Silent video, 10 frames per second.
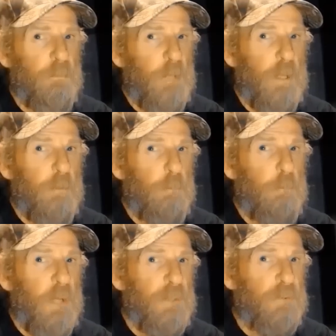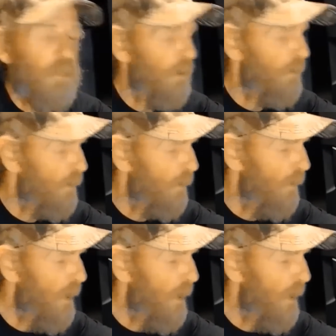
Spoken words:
Power will pass straight through.